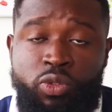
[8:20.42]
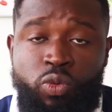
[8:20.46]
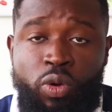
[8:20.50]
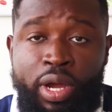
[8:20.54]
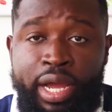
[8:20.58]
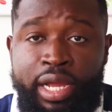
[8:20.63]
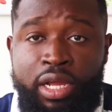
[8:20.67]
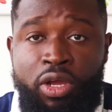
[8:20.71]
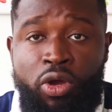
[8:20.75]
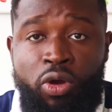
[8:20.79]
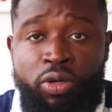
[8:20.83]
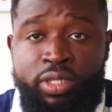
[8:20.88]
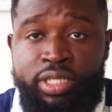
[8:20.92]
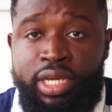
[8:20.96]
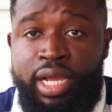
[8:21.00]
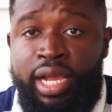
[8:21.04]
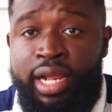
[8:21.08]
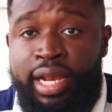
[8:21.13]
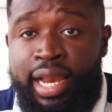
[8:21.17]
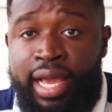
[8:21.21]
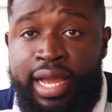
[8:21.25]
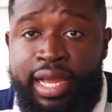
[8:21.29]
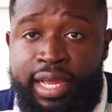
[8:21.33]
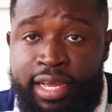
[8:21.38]
is what I call the
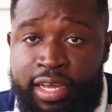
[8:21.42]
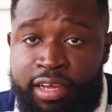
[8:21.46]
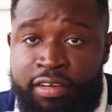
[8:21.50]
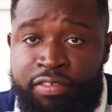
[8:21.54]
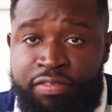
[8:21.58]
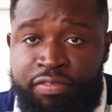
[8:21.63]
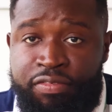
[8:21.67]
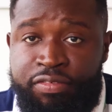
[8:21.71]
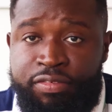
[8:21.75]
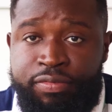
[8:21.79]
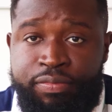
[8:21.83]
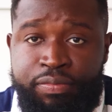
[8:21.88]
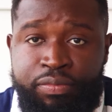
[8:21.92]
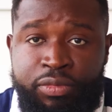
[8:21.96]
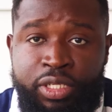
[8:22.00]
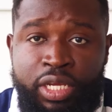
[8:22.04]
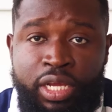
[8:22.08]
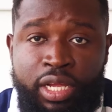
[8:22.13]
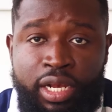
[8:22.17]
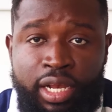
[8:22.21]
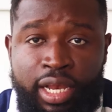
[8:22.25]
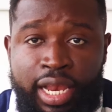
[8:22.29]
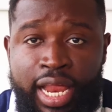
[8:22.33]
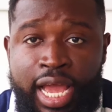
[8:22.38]
LIF,
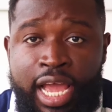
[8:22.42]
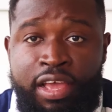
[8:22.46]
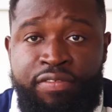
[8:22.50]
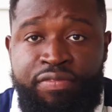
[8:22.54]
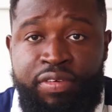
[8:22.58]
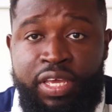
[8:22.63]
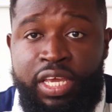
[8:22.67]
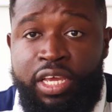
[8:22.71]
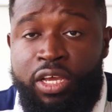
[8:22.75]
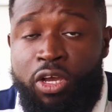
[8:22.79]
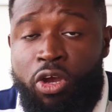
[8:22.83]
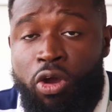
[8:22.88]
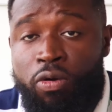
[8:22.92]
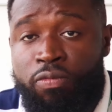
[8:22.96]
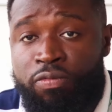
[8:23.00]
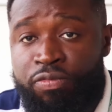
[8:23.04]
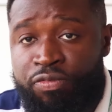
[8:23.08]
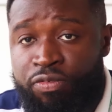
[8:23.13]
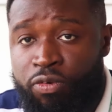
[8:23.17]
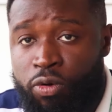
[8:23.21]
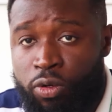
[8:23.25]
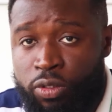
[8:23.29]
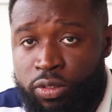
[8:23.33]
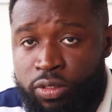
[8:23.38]
Life Income
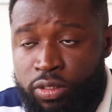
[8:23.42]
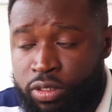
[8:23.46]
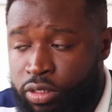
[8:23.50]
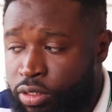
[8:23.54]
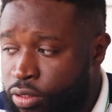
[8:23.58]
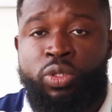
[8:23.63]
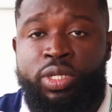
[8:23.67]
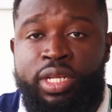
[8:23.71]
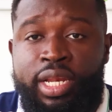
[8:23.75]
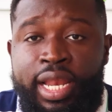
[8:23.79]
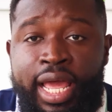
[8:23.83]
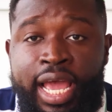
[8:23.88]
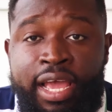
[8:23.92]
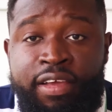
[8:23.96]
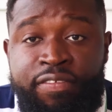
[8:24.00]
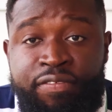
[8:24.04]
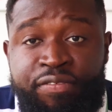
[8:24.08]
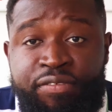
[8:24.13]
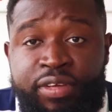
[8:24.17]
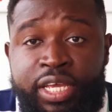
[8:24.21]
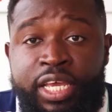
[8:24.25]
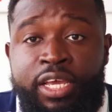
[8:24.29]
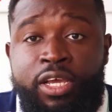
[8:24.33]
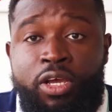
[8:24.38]
Fund. So the
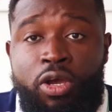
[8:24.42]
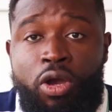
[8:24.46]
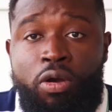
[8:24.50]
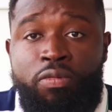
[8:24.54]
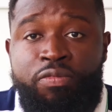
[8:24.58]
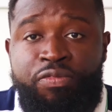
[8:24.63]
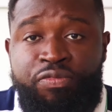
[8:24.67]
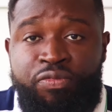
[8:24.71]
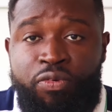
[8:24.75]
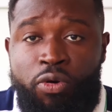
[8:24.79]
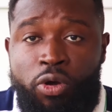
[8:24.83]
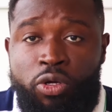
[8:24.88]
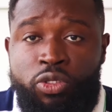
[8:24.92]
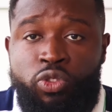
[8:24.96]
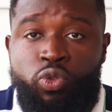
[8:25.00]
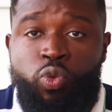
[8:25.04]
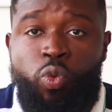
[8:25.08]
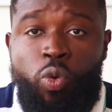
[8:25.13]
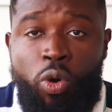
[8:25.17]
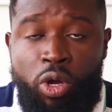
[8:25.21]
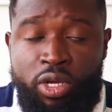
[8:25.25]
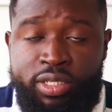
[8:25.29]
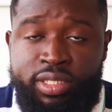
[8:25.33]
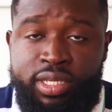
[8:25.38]
Life Income Fund
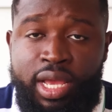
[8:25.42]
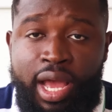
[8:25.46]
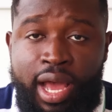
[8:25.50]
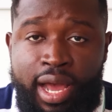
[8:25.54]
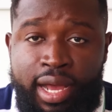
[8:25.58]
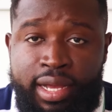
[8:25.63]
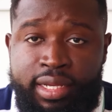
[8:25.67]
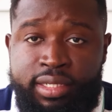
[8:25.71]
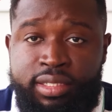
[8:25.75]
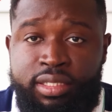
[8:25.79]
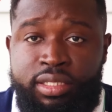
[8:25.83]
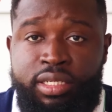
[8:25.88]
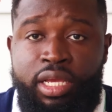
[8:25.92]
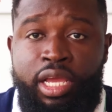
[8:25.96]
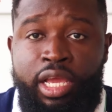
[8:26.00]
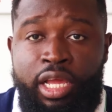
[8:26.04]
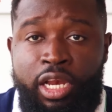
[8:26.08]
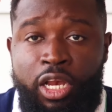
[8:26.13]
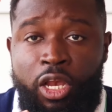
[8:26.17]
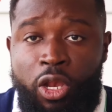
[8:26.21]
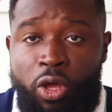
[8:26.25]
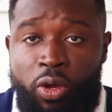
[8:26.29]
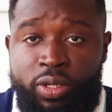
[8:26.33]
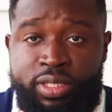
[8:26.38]
works as
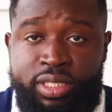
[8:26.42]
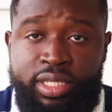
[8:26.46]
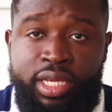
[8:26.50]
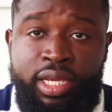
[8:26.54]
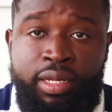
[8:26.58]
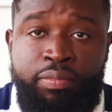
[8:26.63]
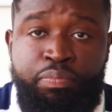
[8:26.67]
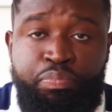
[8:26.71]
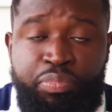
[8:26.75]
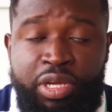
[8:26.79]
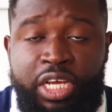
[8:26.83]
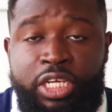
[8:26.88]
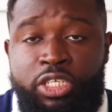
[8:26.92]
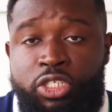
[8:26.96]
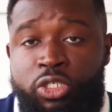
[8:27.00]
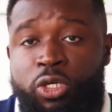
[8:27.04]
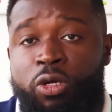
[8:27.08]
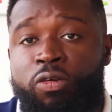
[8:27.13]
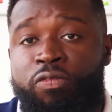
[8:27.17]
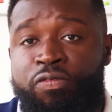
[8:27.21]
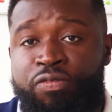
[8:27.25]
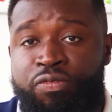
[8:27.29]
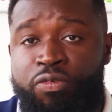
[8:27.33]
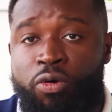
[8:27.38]
a locked-in
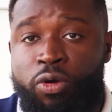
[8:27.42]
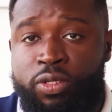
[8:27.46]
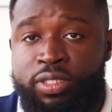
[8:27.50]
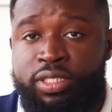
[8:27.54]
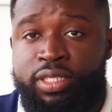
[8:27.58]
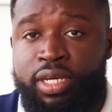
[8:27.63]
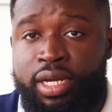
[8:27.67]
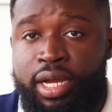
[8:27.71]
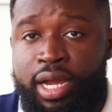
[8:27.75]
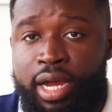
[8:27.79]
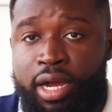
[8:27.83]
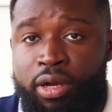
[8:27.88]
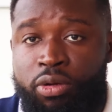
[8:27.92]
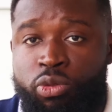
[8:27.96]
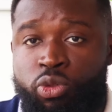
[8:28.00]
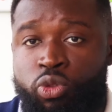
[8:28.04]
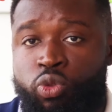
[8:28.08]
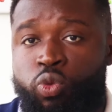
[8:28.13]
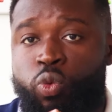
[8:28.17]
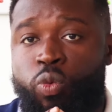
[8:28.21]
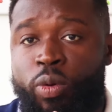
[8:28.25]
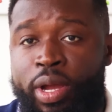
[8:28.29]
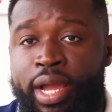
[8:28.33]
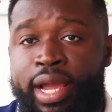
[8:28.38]
pension funds
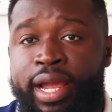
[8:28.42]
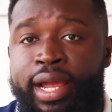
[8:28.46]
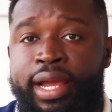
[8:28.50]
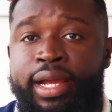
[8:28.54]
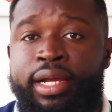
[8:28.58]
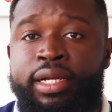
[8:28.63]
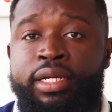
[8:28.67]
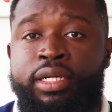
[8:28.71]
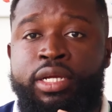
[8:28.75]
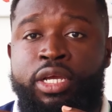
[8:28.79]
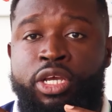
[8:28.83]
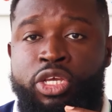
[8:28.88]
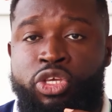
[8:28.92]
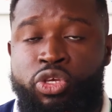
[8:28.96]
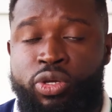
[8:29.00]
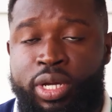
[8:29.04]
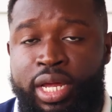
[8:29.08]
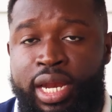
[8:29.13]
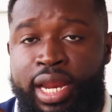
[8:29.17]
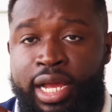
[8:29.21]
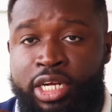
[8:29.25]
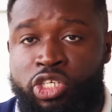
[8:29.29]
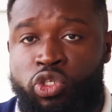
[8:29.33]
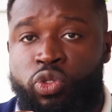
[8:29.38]
account where you
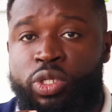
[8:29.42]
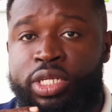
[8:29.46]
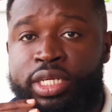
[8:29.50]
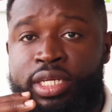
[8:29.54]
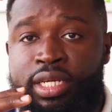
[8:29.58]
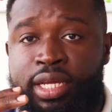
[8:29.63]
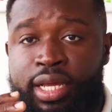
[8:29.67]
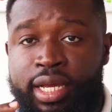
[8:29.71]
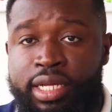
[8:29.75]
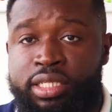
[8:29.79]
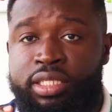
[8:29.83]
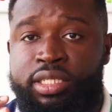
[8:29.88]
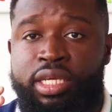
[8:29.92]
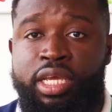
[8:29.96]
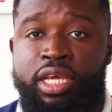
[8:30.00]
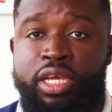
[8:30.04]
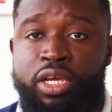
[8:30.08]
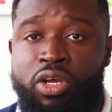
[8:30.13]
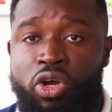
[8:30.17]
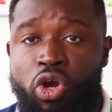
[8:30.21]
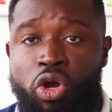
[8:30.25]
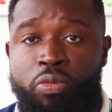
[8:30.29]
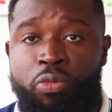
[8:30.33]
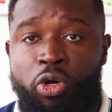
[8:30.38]
can actually get
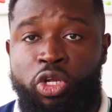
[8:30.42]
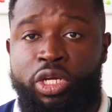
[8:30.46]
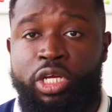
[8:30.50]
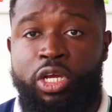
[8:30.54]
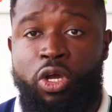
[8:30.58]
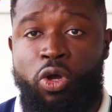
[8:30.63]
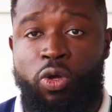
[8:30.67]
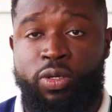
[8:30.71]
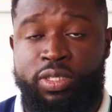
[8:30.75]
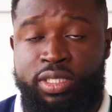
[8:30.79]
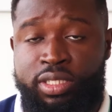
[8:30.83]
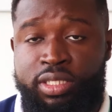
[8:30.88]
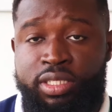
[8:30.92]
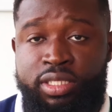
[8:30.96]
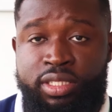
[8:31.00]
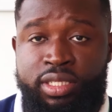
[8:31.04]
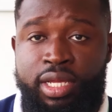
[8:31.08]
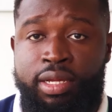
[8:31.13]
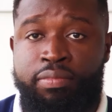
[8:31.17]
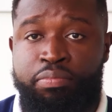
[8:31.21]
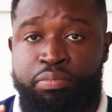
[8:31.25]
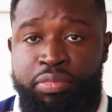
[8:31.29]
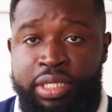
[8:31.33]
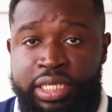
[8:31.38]
income on a
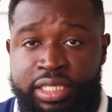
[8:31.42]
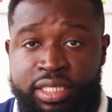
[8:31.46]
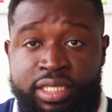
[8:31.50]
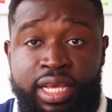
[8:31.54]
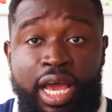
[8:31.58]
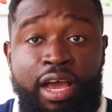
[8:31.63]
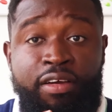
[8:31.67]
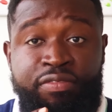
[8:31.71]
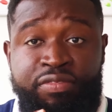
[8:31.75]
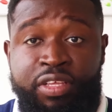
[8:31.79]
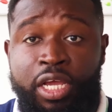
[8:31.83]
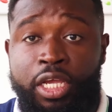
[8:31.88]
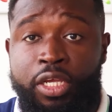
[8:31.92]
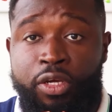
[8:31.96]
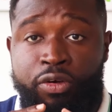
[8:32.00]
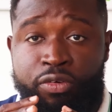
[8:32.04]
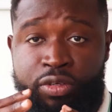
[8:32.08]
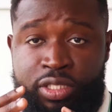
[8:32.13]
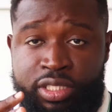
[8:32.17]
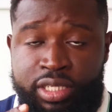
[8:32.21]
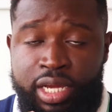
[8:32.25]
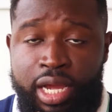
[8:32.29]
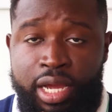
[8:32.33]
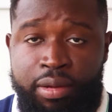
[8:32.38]
consistent basis after your
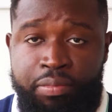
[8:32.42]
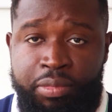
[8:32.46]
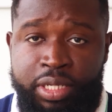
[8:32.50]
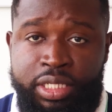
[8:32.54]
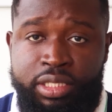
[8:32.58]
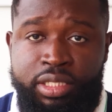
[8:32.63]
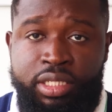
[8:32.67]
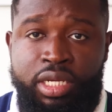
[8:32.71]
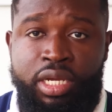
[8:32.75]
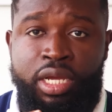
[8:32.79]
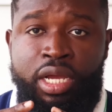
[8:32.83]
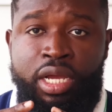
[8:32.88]
retirement.